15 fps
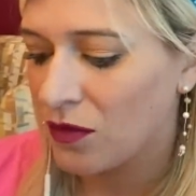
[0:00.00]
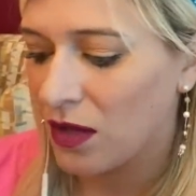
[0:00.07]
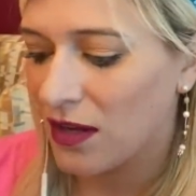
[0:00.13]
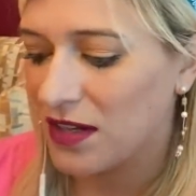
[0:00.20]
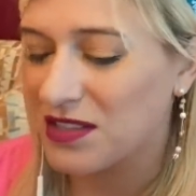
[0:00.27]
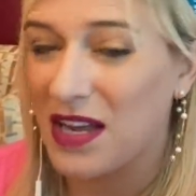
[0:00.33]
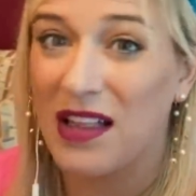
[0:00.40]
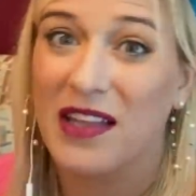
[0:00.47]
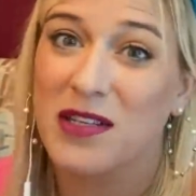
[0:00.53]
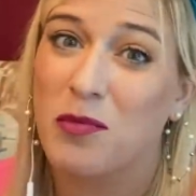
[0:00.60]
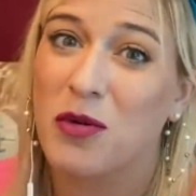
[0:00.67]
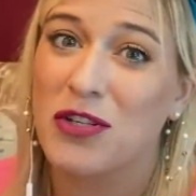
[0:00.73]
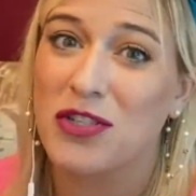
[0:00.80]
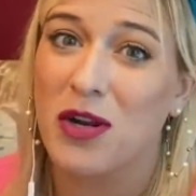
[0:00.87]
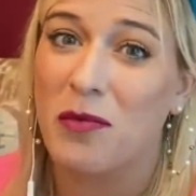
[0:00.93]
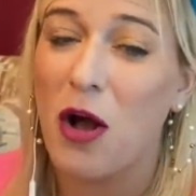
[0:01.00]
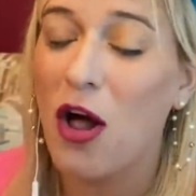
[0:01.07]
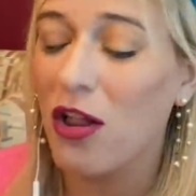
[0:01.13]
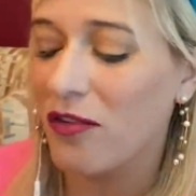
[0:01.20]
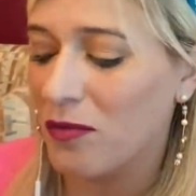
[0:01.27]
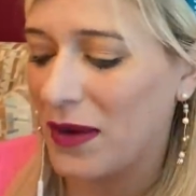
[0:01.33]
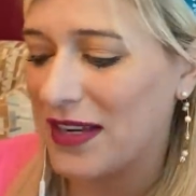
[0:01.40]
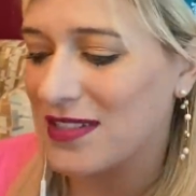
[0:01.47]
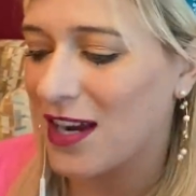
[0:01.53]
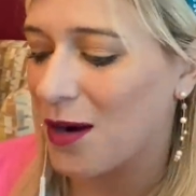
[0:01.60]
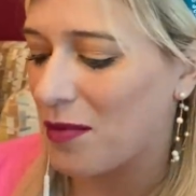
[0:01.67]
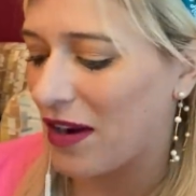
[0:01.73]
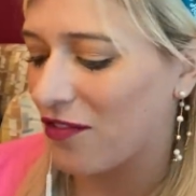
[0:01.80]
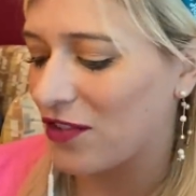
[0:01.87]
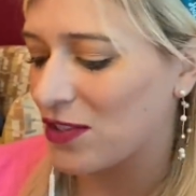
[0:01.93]
because I like to pour syrup all over my entire
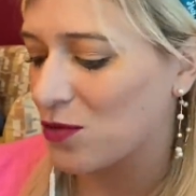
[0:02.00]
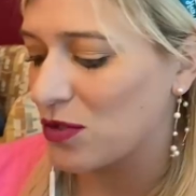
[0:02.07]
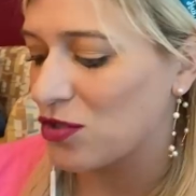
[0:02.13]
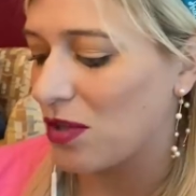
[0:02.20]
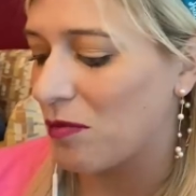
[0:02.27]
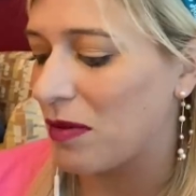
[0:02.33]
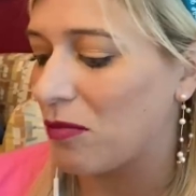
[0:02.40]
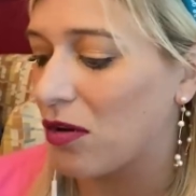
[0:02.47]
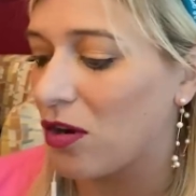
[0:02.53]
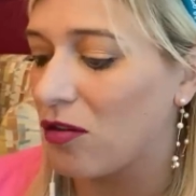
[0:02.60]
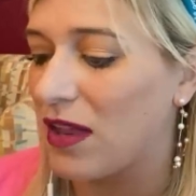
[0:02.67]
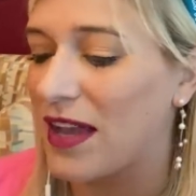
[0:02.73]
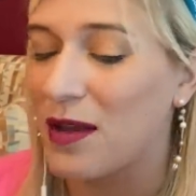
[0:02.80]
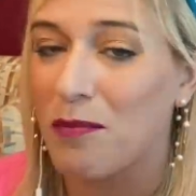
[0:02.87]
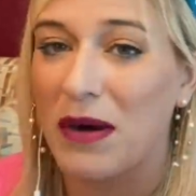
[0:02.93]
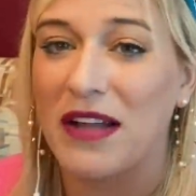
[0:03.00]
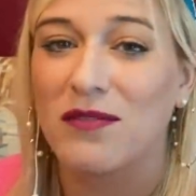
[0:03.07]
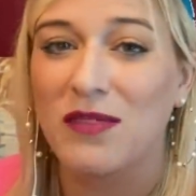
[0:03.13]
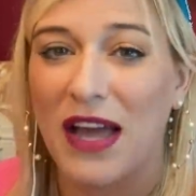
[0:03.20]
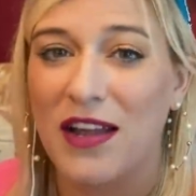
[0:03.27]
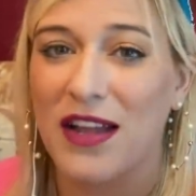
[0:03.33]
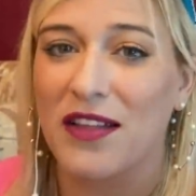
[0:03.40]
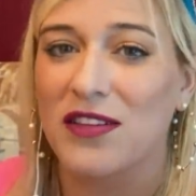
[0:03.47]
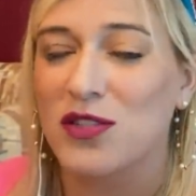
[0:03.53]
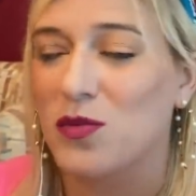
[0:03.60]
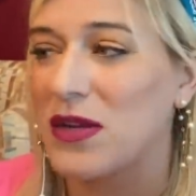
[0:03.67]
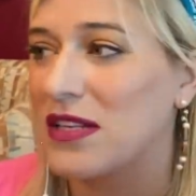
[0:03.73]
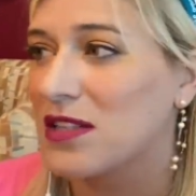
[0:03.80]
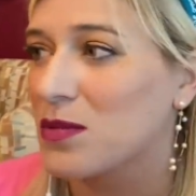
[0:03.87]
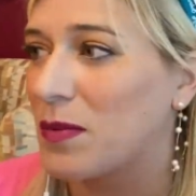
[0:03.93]
breakfast, which some people don't like, but now you got the
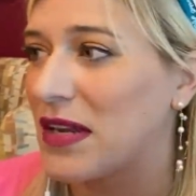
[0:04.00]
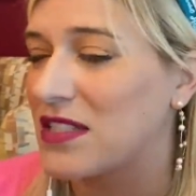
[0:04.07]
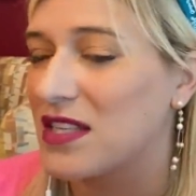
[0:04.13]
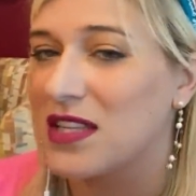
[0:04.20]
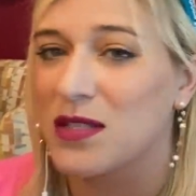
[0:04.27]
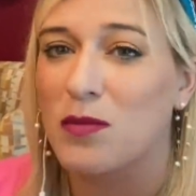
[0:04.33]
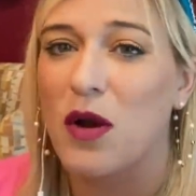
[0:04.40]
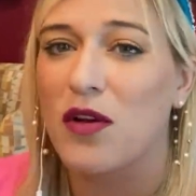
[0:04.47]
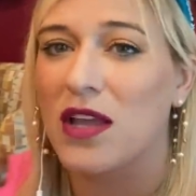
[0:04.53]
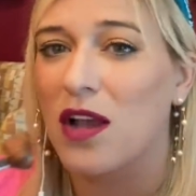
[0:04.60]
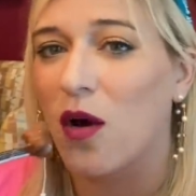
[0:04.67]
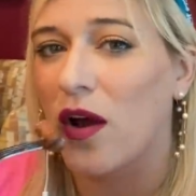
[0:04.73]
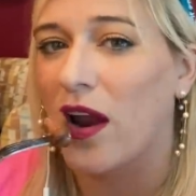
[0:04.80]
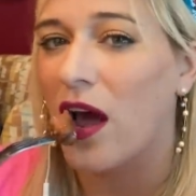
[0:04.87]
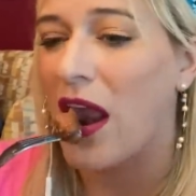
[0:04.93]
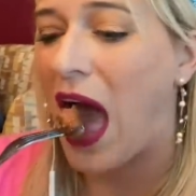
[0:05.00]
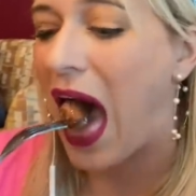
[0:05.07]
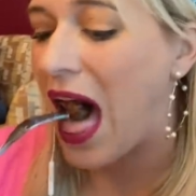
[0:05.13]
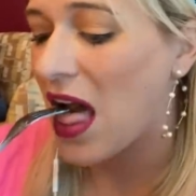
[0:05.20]
sweet, the spicy, the smoky going on.